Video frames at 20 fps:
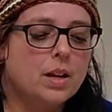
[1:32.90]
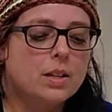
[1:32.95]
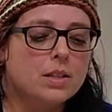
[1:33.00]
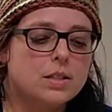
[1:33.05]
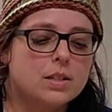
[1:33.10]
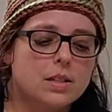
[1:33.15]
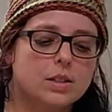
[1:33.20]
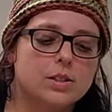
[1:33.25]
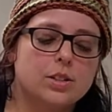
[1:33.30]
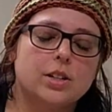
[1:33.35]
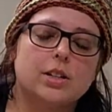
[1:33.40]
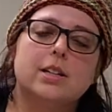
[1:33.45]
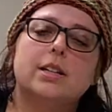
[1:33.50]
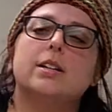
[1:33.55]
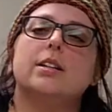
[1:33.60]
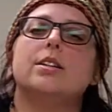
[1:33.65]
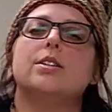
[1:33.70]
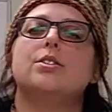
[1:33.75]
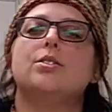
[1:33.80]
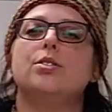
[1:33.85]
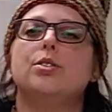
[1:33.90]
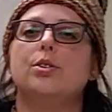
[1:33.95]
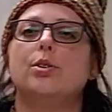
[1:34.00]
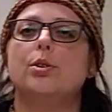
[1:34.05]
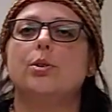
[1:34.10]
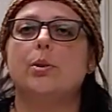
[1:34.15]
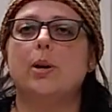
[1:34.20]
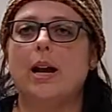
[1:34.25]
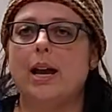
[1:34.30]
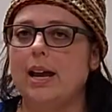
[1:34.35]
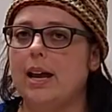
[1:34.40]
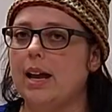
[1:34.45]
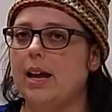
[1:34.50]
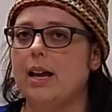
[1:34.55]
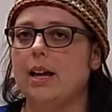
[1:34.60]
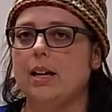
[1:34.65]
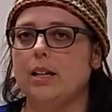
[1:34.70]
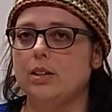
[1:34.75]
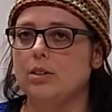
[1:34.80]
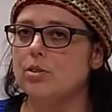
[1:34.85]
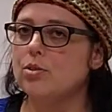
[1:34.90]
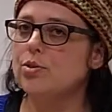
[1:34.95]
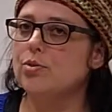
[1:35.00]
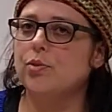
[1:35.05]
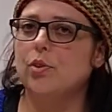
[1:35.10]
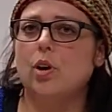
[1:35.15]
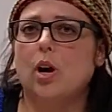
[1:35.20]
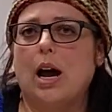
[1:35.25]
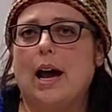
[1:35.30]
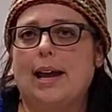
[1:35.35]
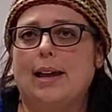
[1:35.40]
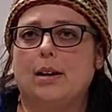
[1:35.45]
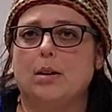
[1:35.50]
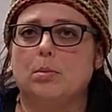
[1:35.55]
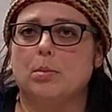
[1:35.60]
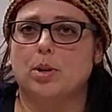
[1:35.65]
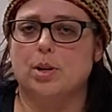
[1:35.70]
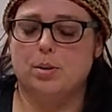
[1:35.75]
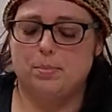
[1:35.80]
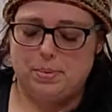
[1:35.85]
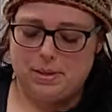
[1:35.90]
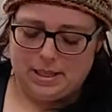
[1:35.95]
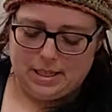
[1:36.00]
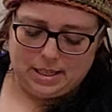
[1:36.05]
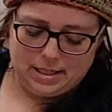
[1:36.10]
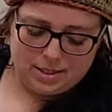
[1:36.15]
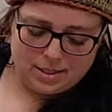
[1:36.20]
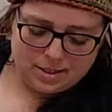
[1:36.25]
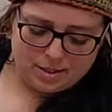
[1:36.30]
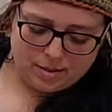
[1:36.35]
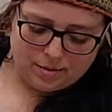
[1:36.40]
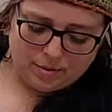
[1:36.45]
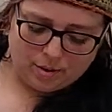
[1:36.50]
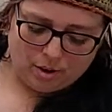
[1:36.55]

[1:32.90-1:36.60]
to turn it into a useful item or a piece of